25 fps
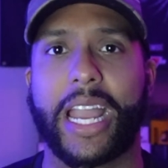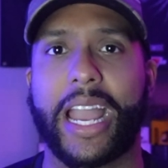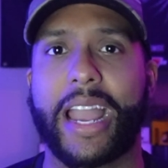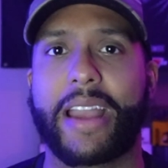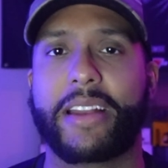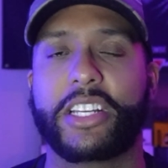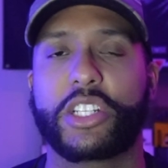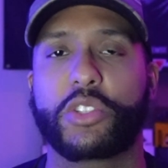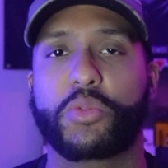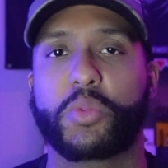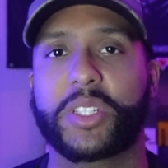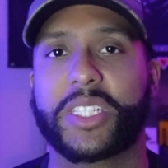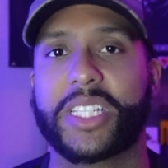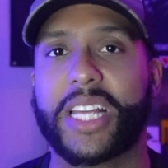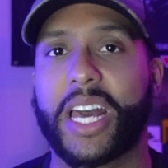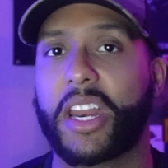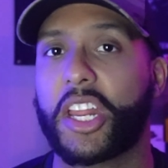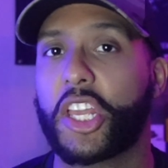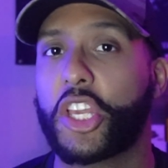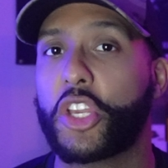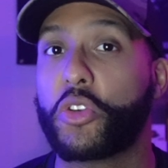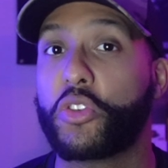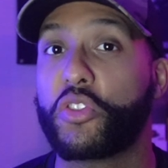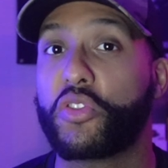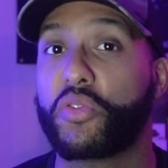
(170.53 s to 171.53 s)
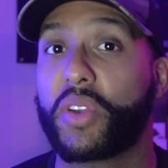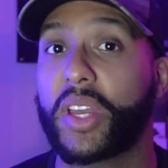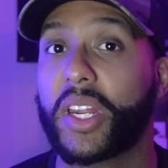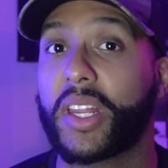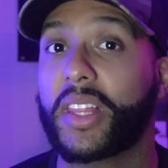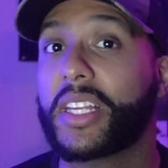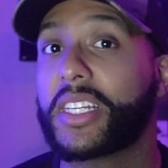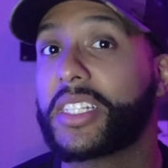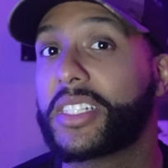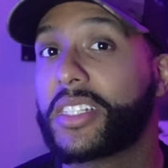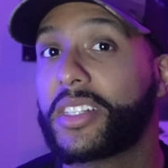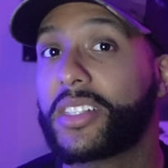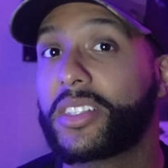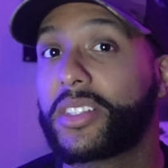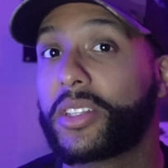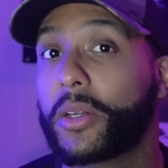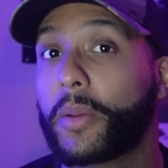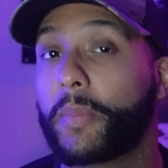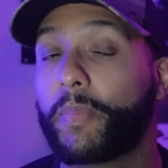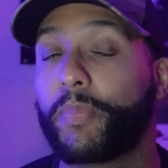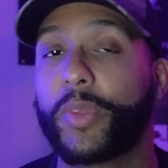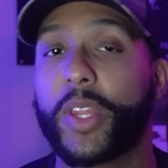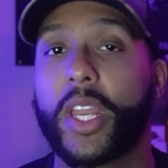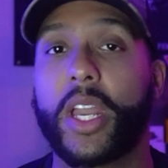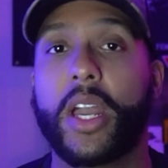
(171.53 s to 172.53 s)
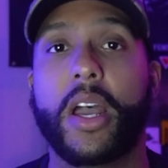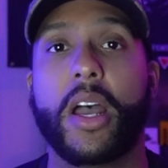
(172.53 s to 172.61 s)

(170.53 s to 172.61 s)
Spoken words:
I just was not a huge fan of the system.